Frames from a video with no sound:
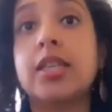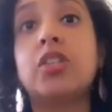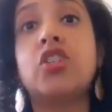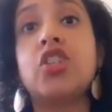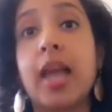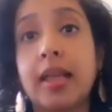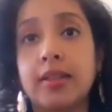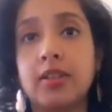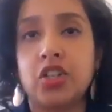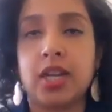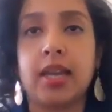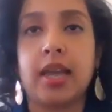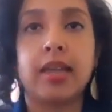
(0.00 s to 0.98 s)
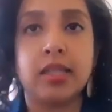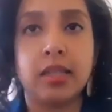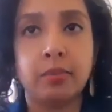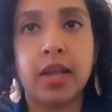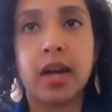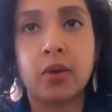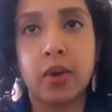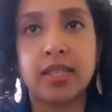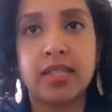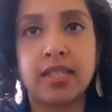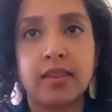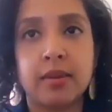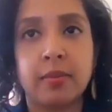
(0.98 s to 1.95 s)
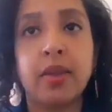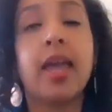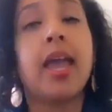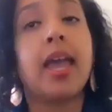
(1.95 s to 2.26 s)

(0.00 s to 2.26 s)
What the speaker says: in challenging anti-Black racism,